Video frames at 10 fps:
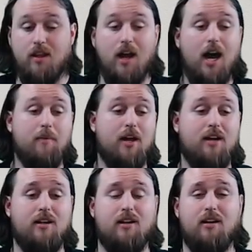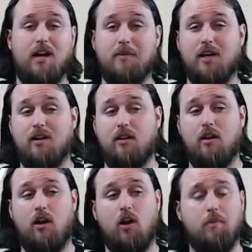I'm not going to I'm not going
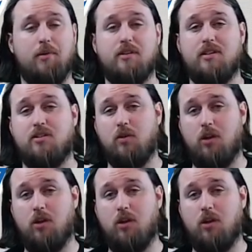to harp on this too